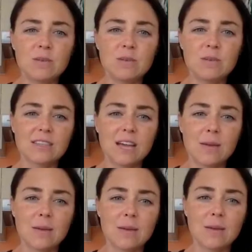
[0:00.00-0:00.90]
the day
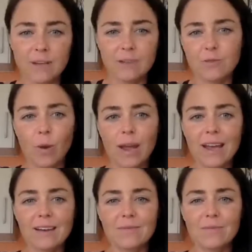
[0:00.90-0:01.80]
before and then lifted
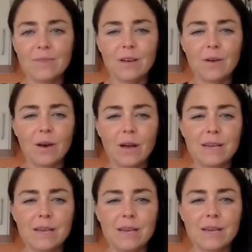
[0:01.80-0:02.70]
a bunch of weight.
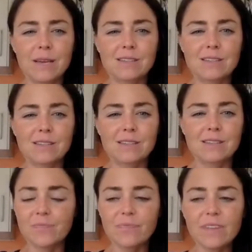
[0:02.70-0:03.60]
You know what I mean?
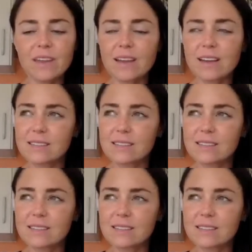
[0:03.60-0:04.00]
So